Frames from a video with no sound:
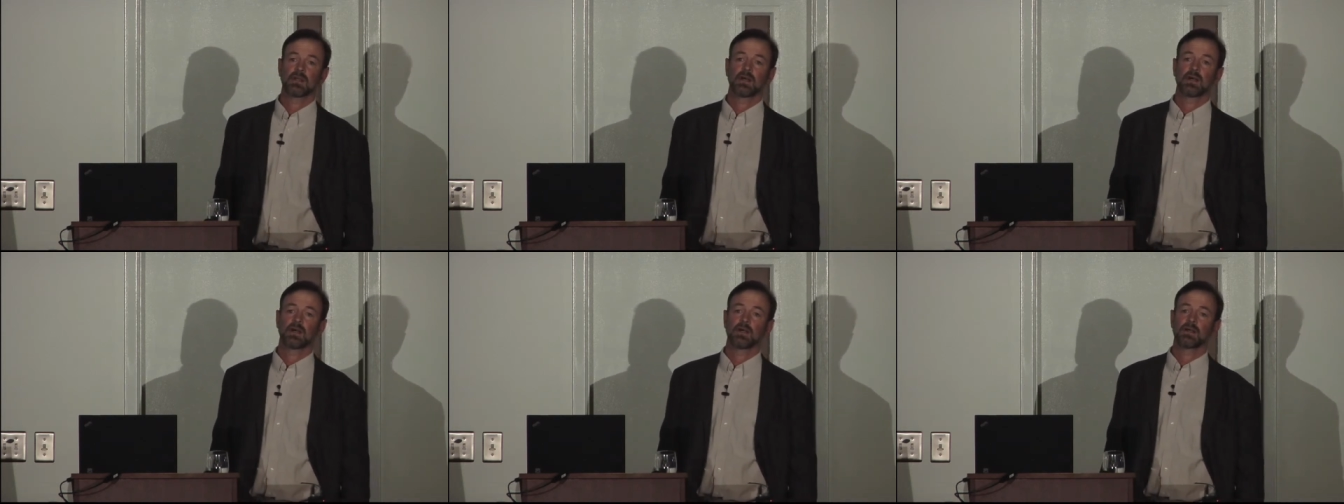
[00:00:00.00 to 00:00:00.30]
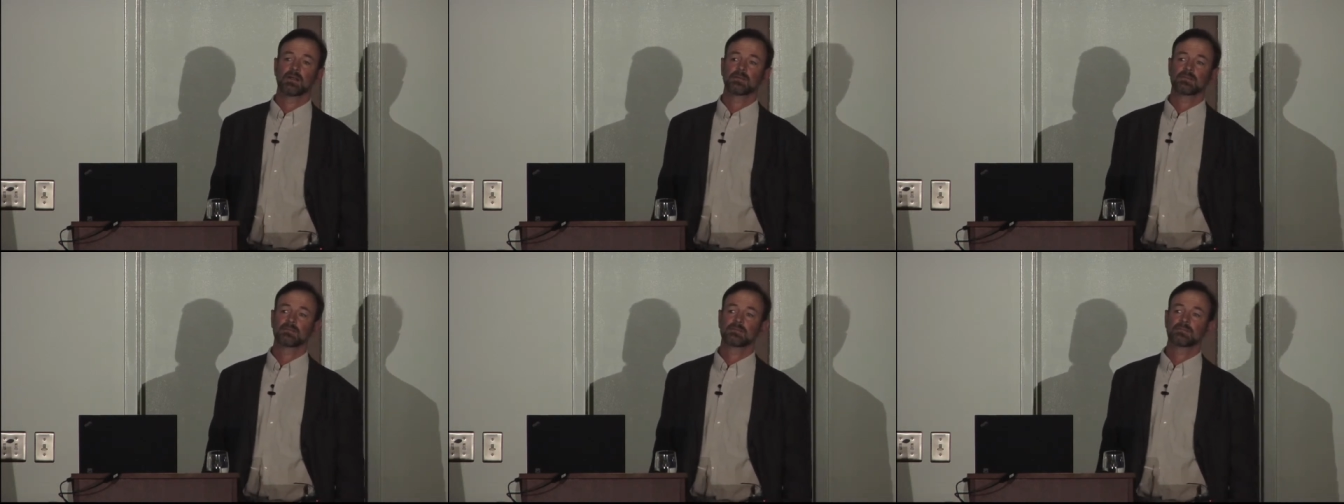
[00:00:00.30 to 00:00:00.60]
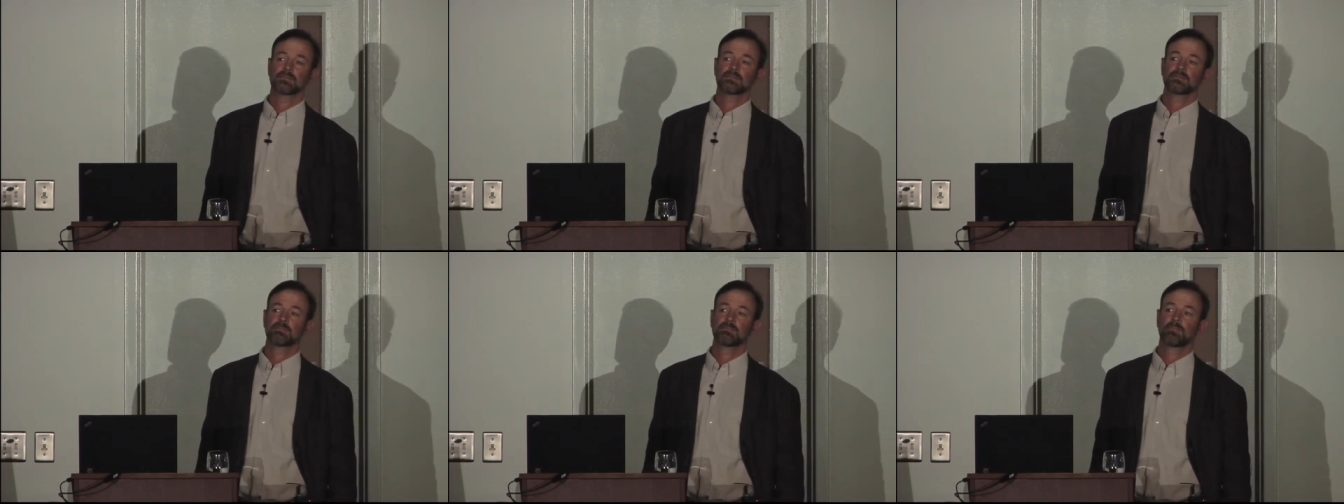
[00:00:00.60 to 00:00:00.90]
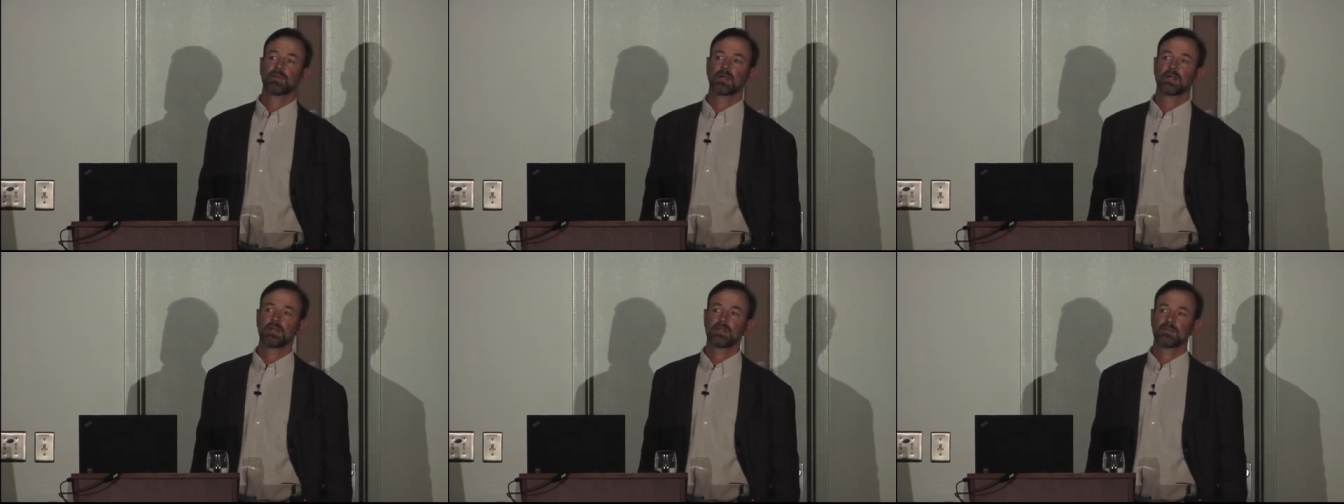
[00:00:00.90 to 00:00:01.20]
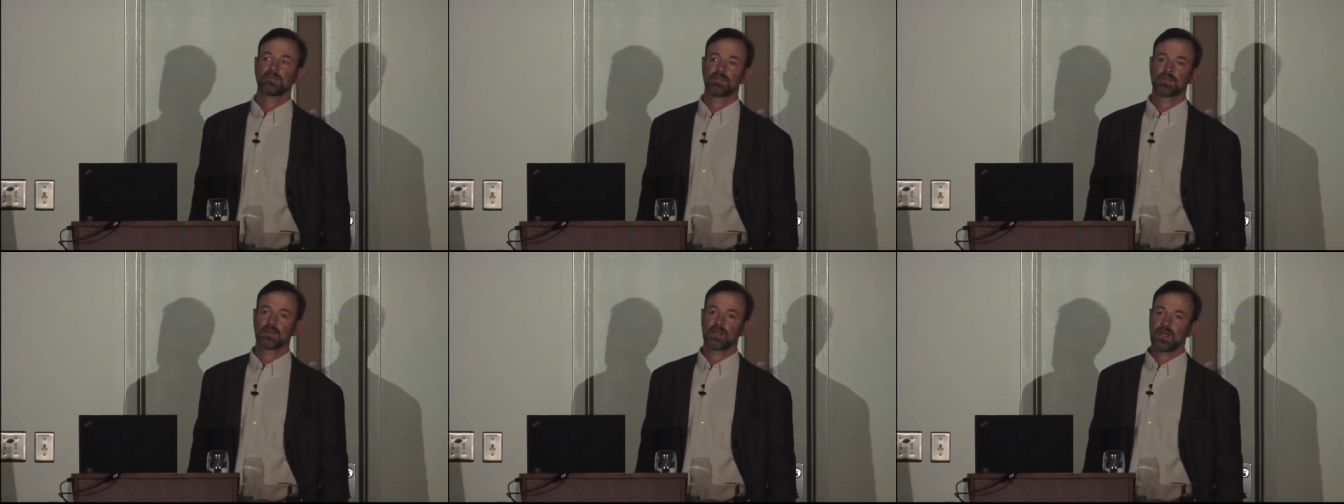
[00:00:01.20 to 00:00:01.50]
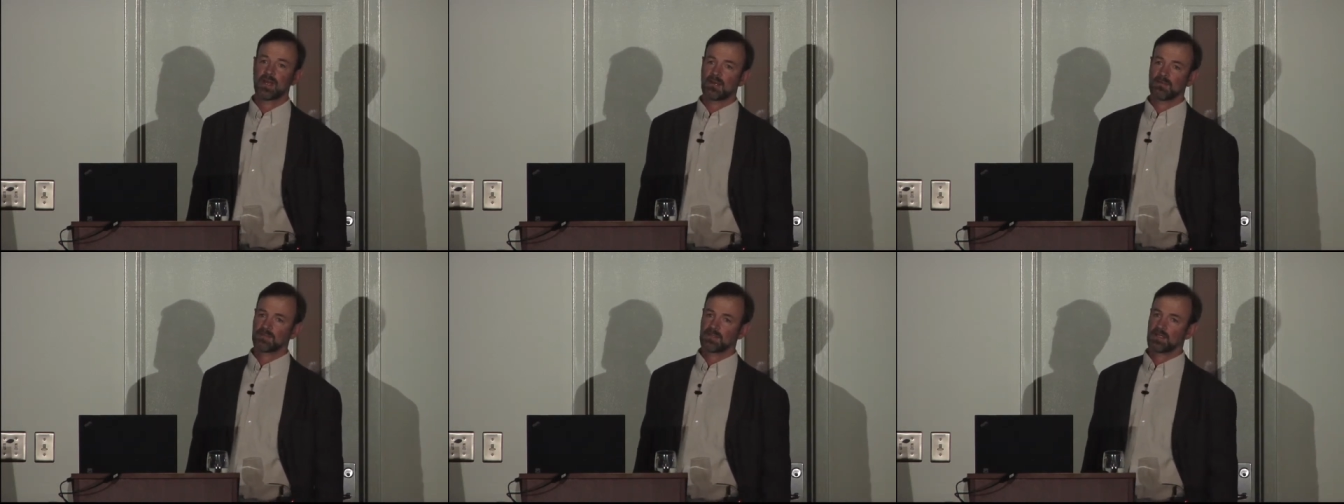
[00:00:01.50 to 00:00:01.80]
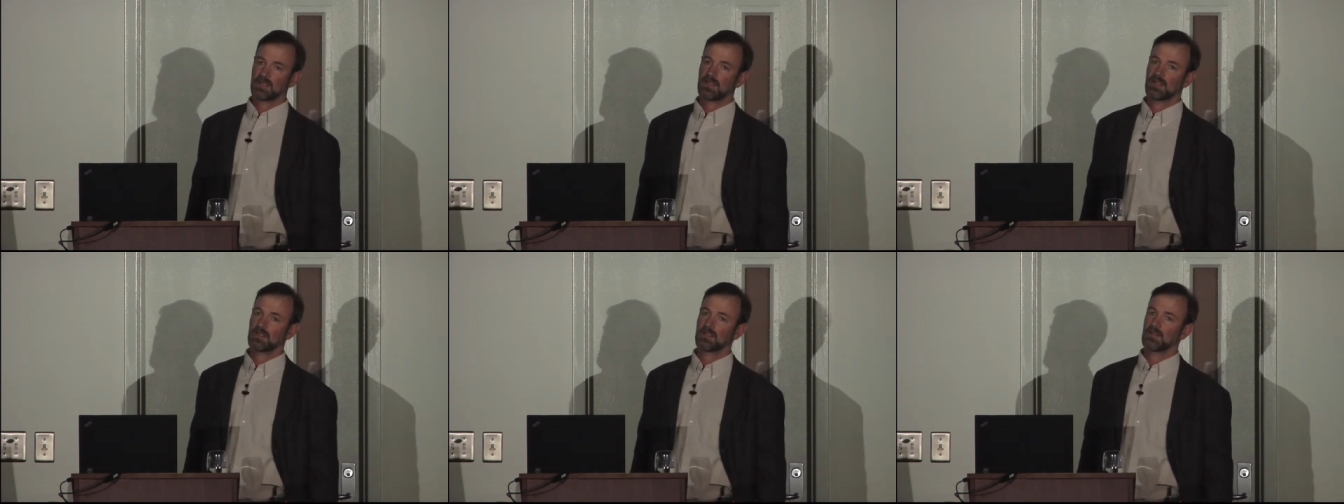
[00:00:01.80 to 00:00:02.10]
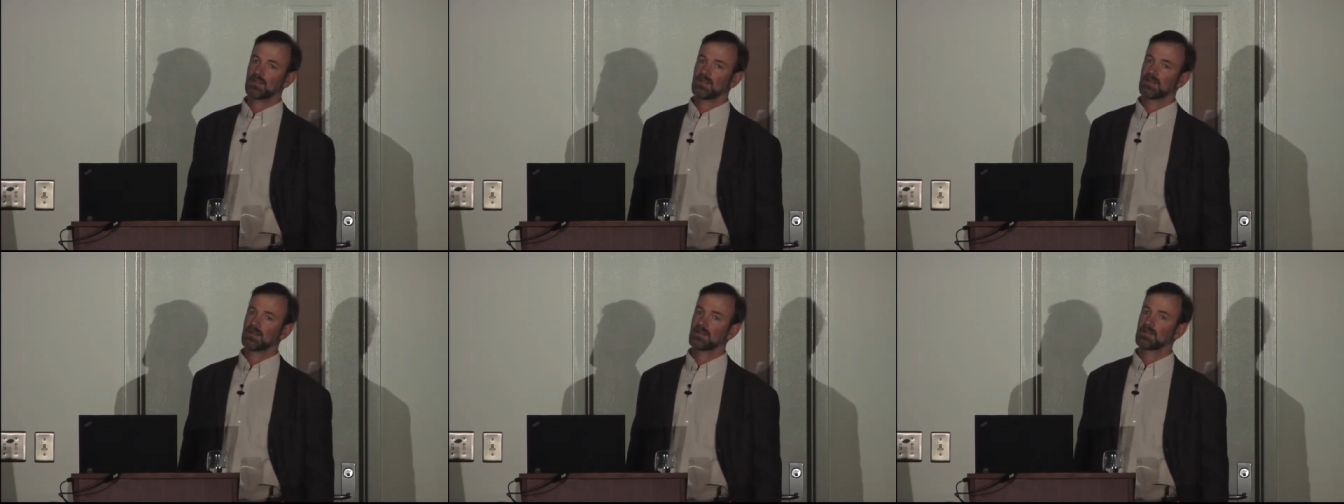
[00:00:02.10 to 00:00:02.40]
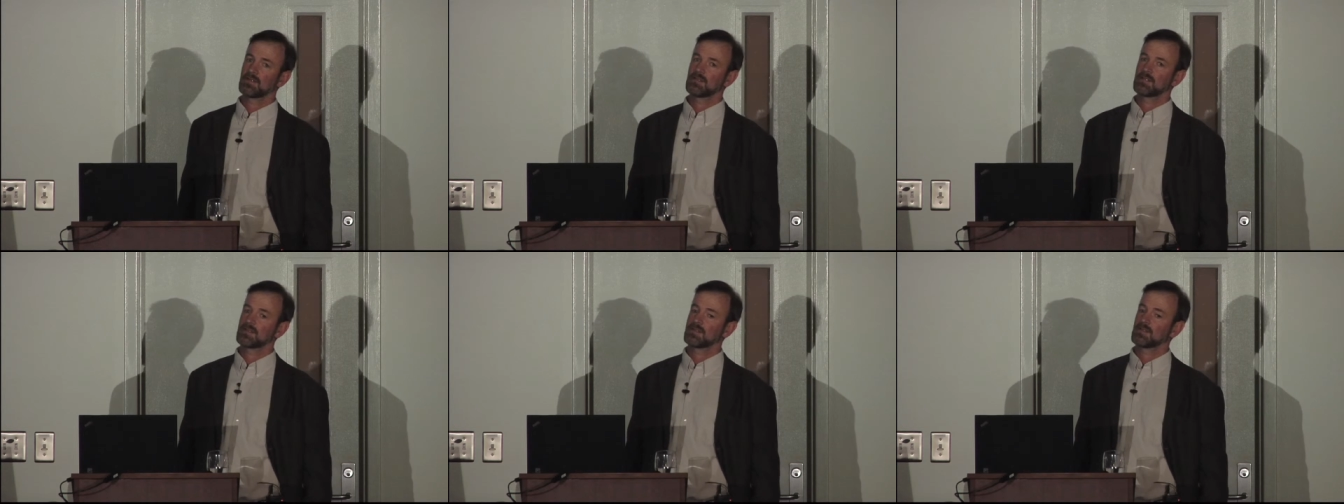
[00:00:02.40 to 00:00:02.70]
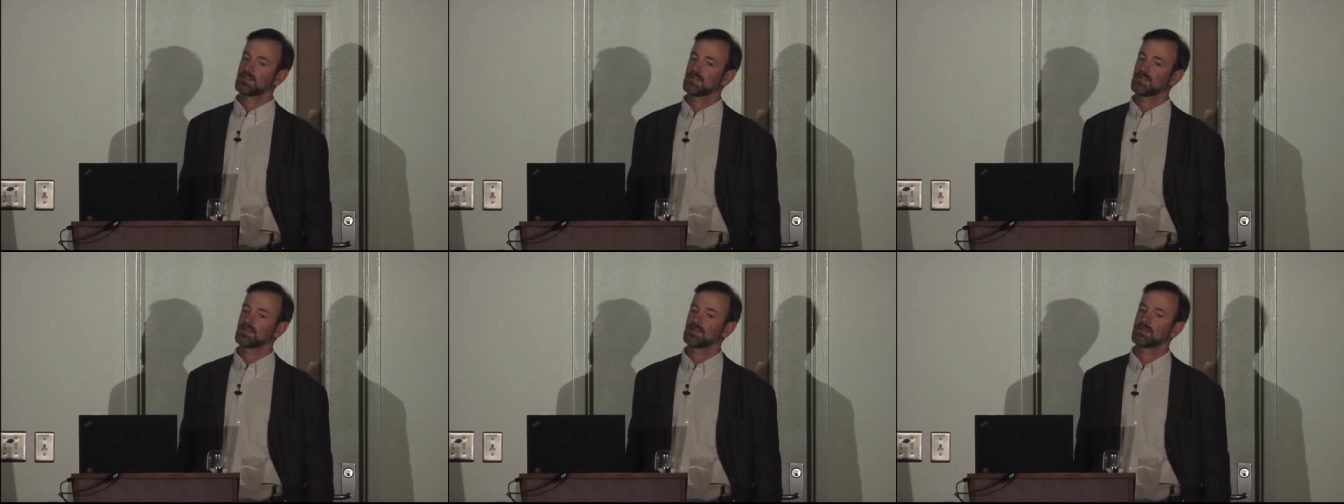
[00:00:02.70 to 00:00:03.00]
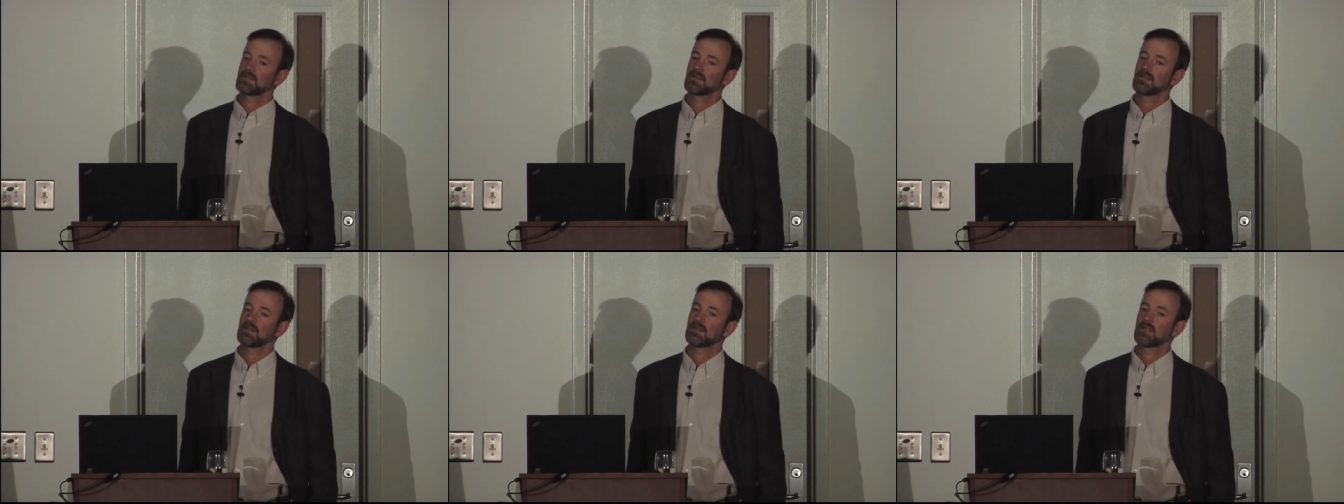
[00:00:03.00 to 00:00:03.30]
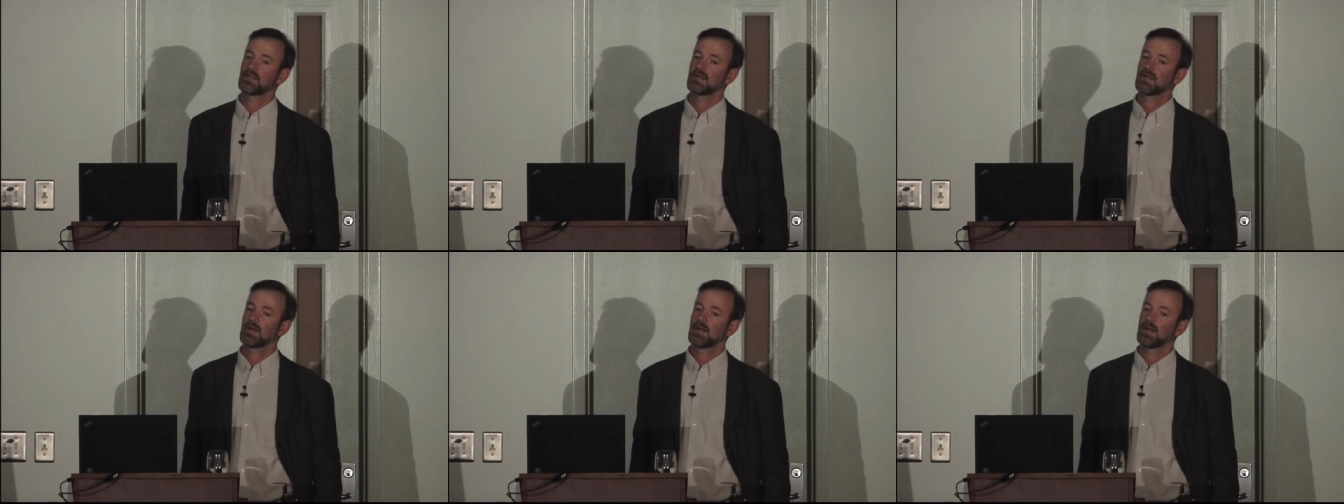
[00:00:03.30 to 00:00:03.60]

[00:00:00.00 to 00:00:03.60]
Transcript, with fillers: Um, but if you're an Afghan, there's, there's a,